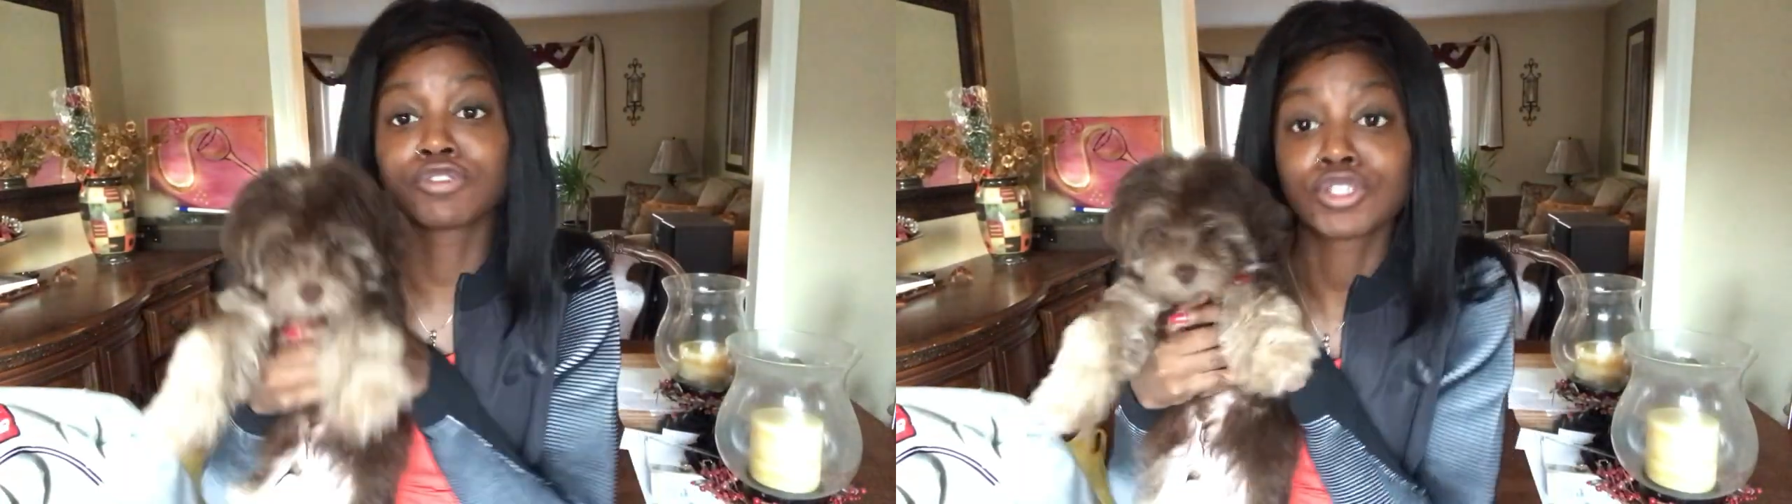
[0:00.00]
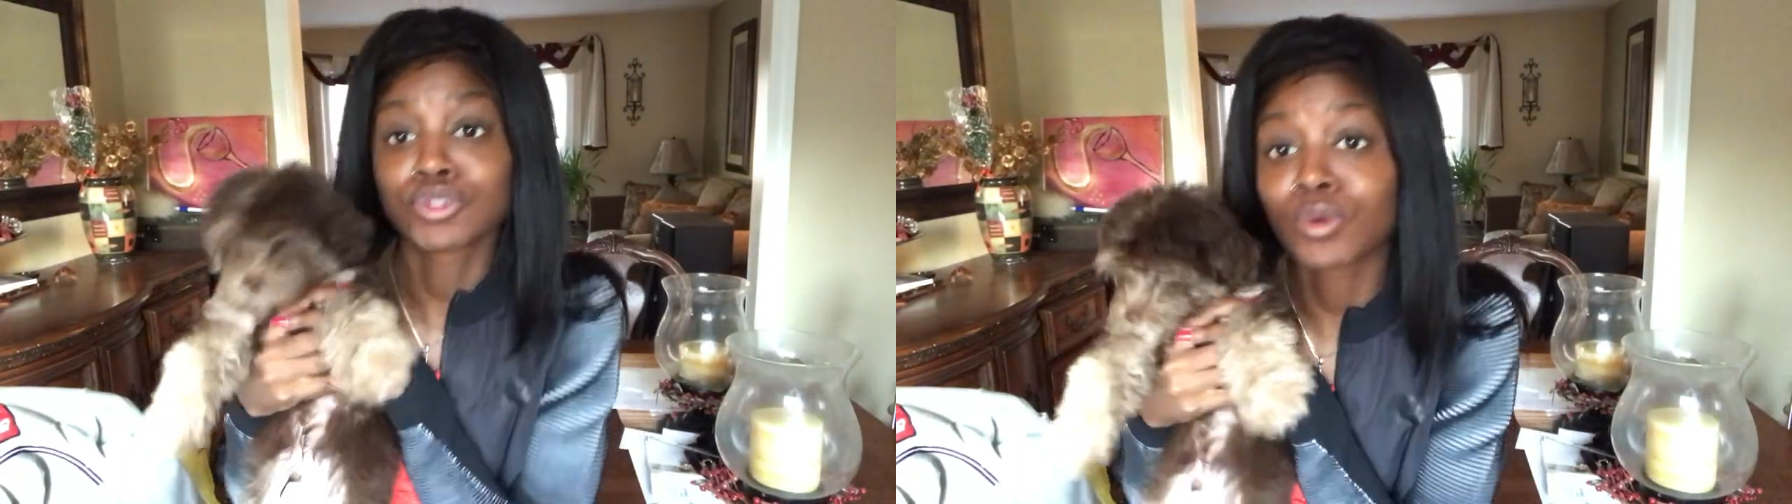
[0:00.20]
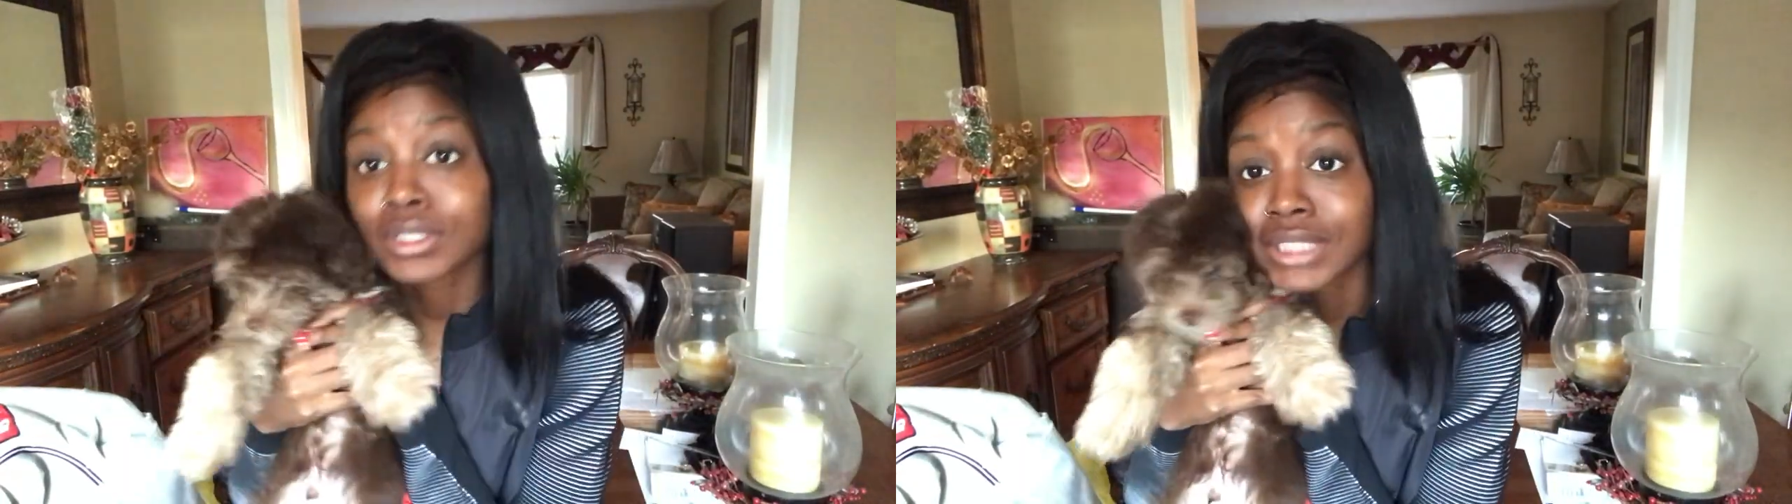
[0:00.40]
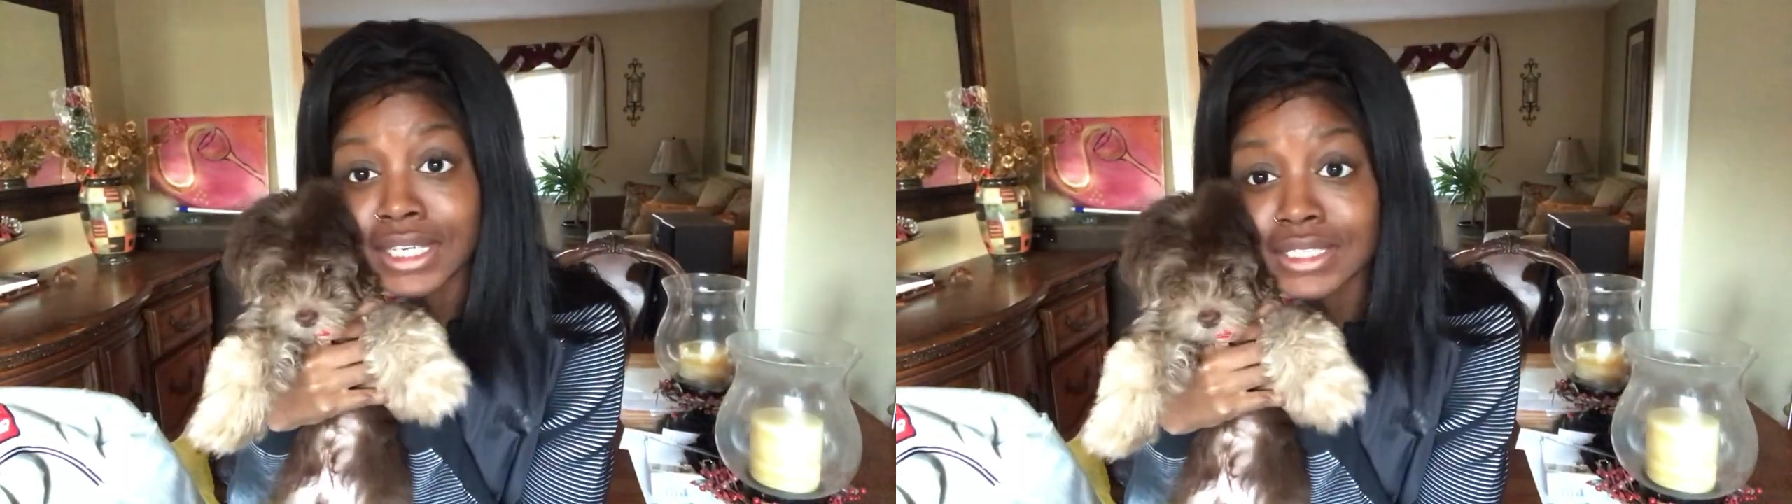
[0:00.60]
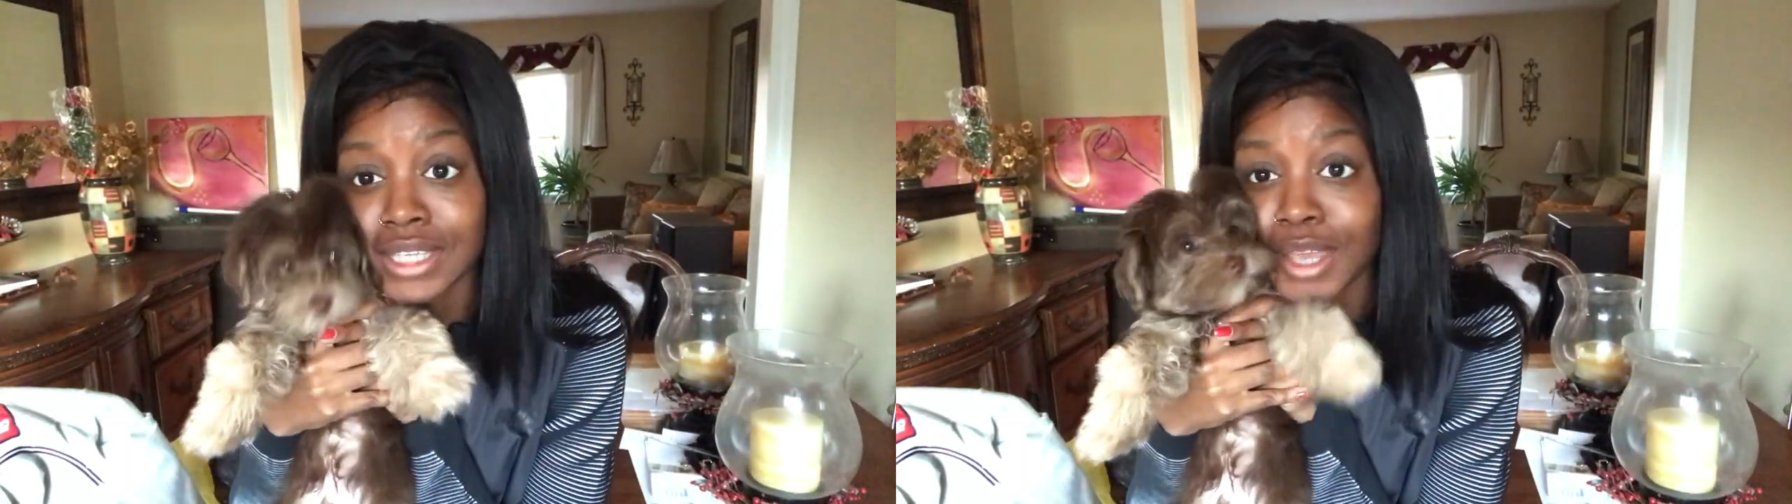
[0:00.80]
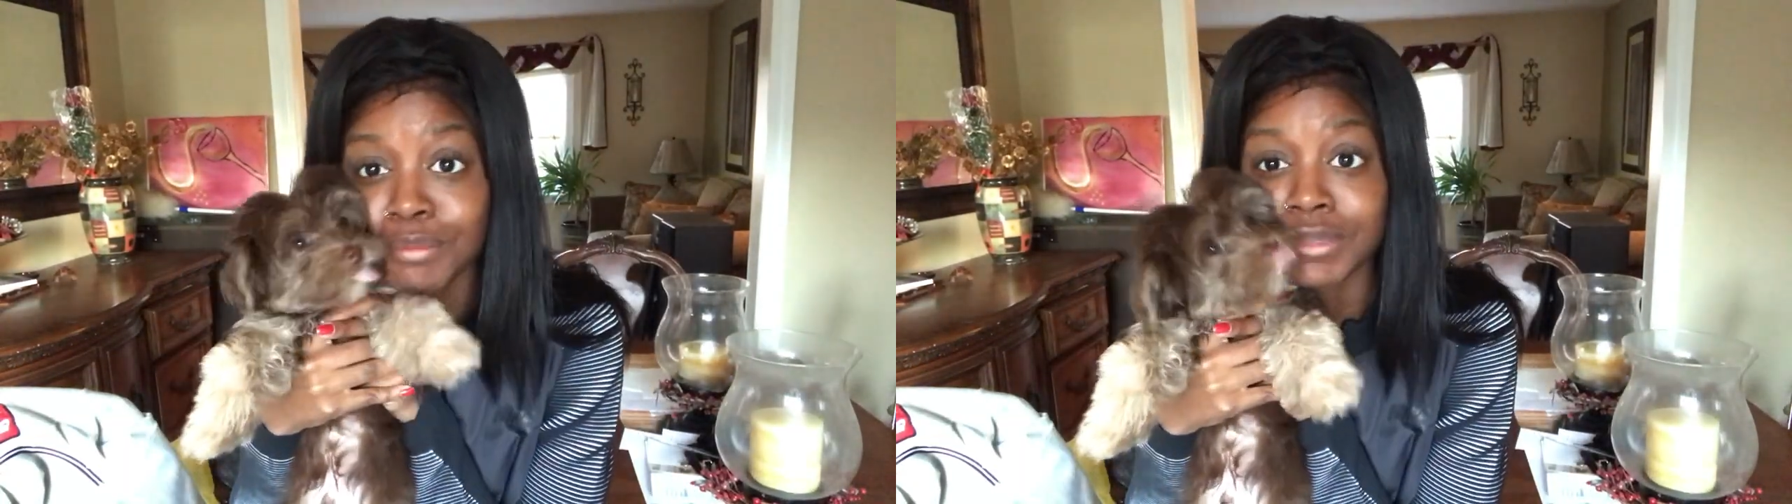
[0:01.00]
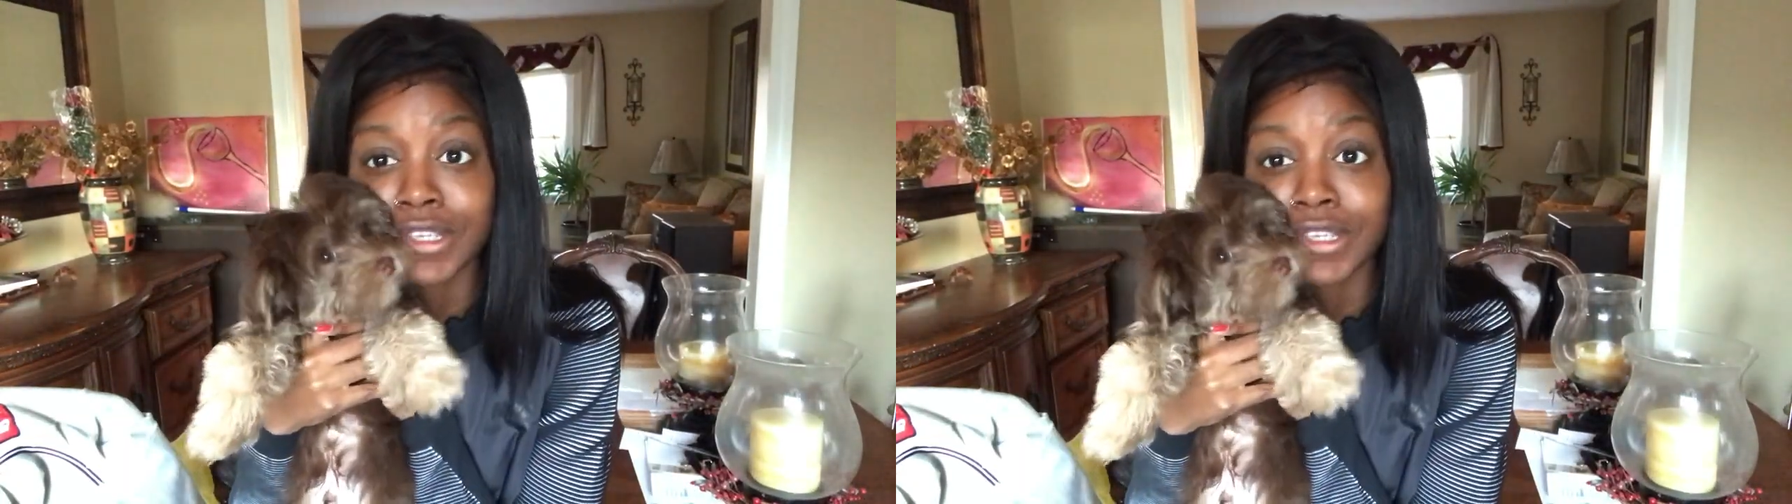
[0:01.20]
first or second time